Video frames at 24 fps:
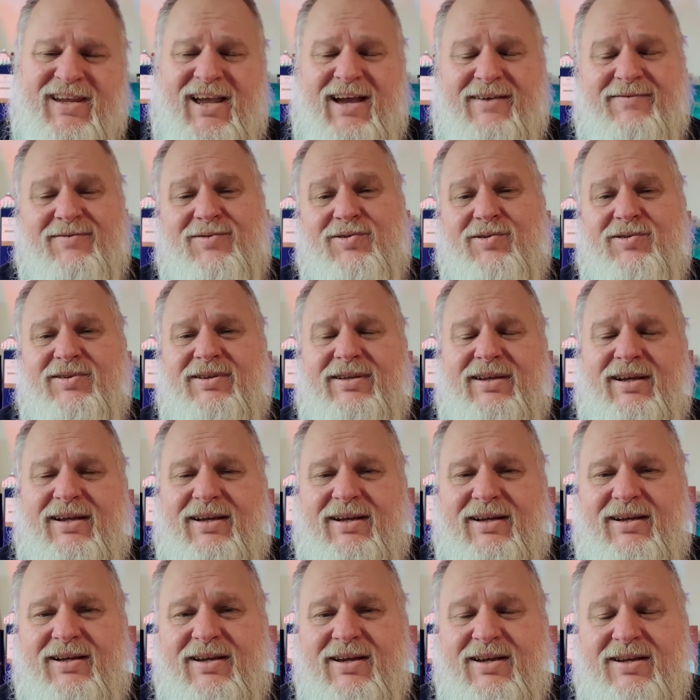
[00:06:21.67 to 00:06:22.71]
I've got
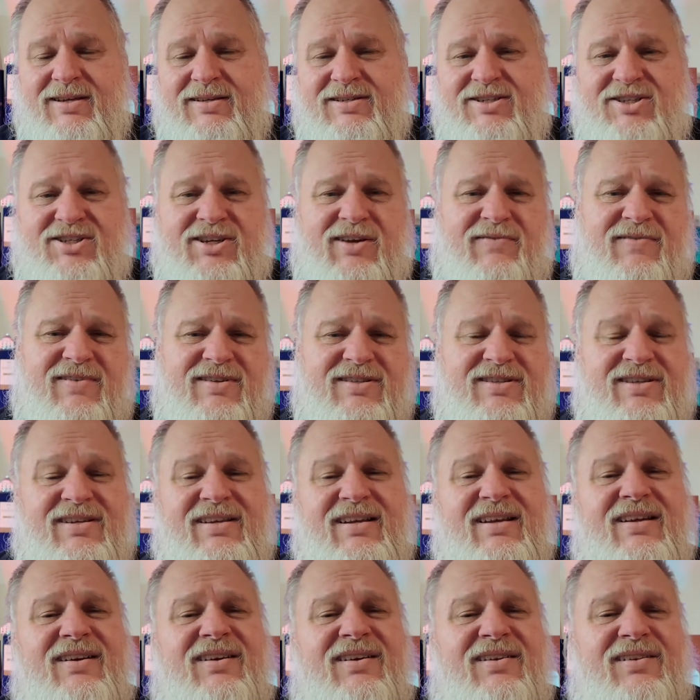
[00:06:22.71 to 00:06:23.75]
Chivas
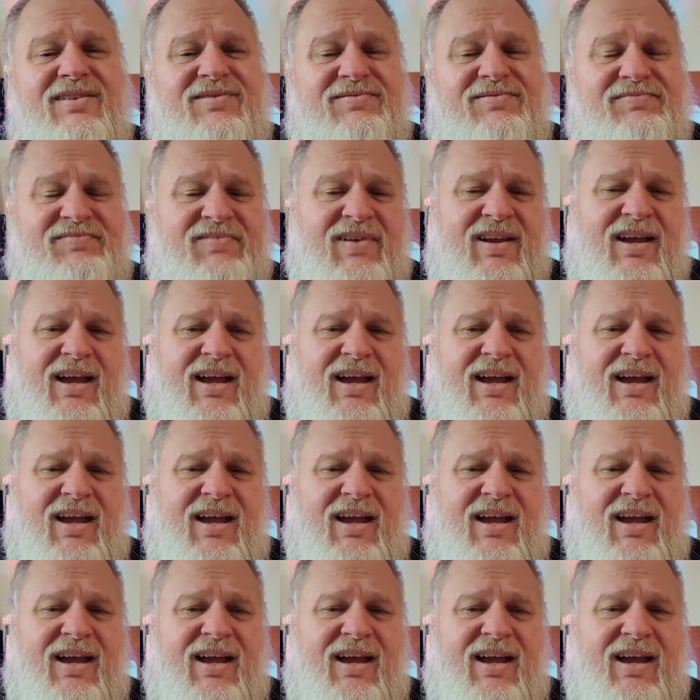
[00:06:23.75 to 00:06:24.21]
Regal,